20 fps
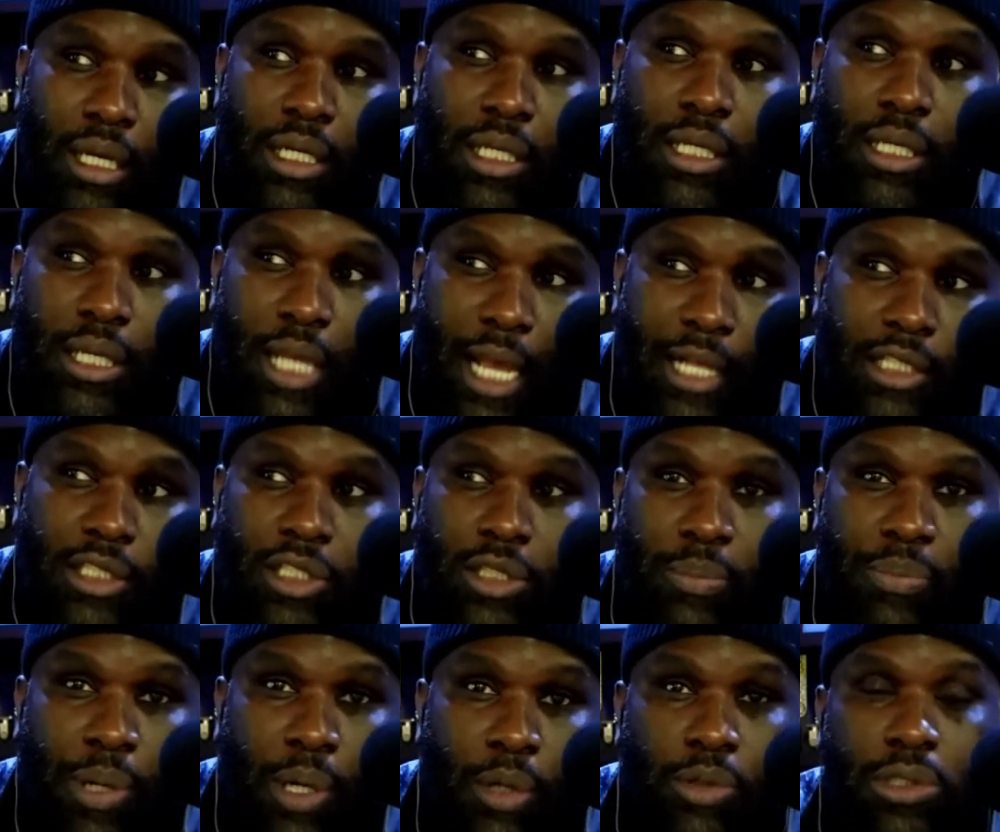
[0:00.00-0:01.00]
That's
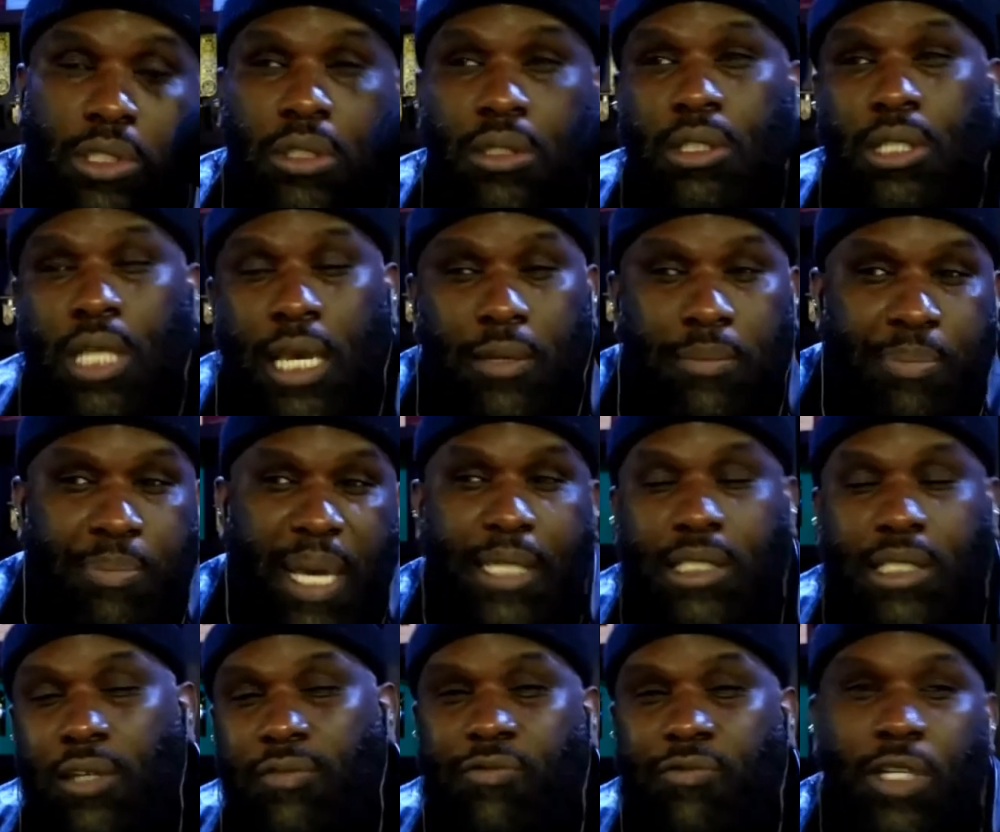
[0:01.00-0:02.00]
supposed to, they
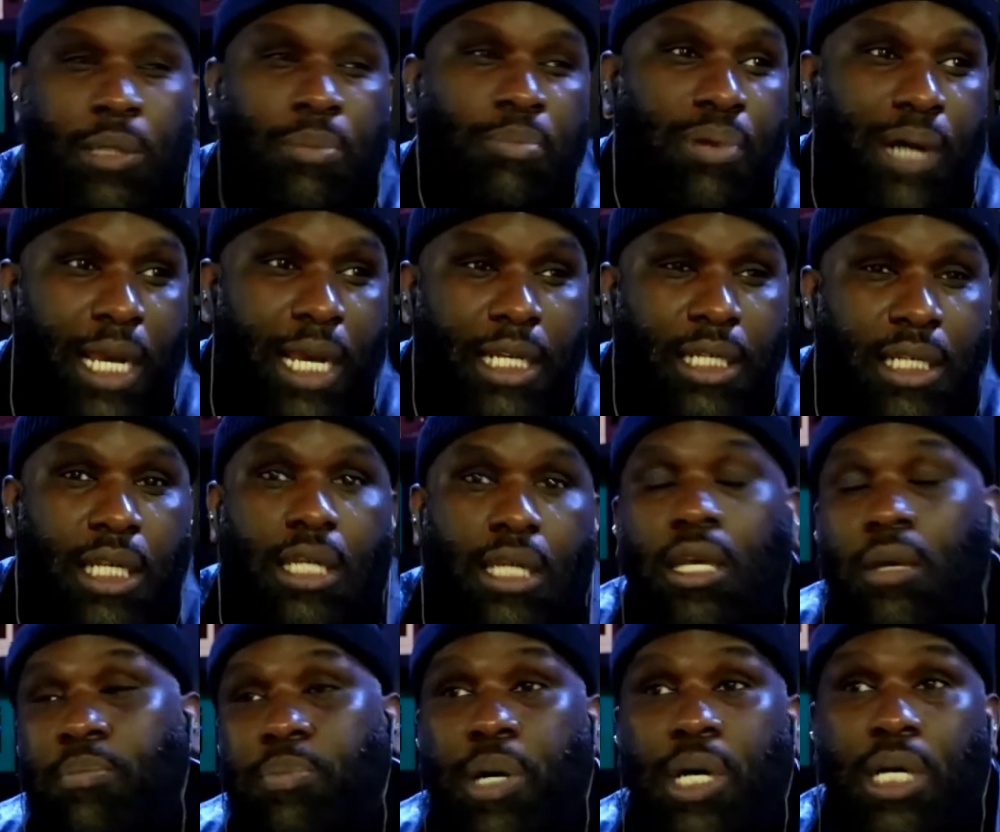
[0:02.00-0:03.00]
basically rebranded
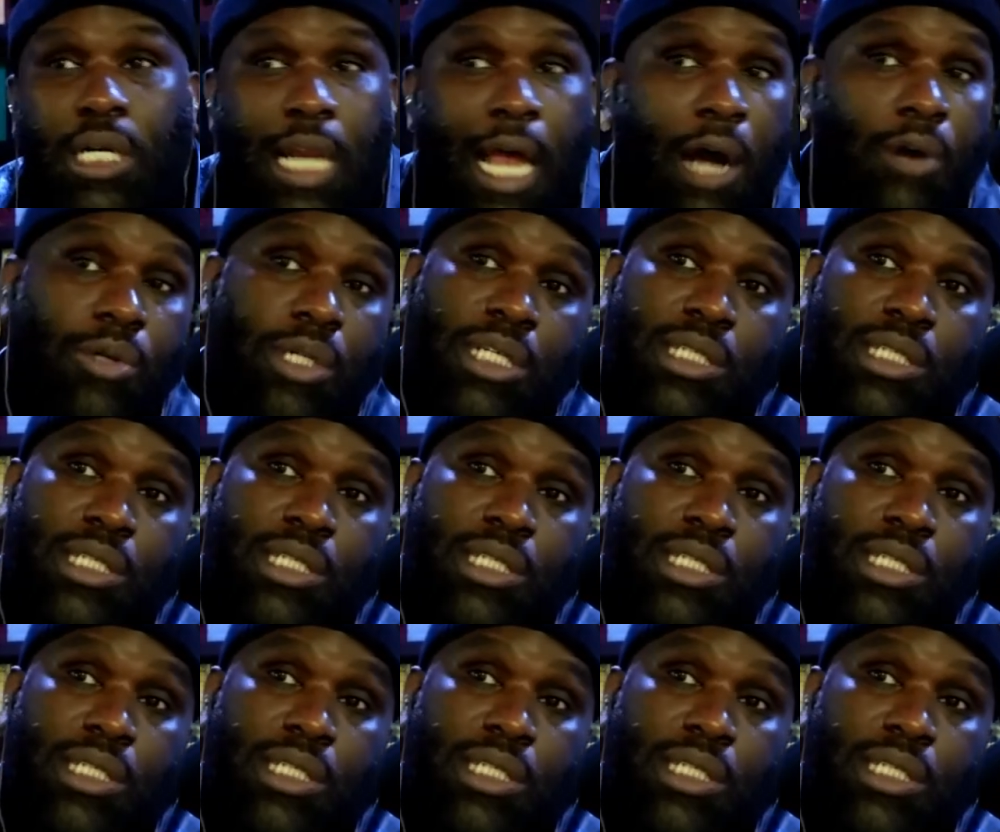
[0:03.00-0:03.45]
and put it out.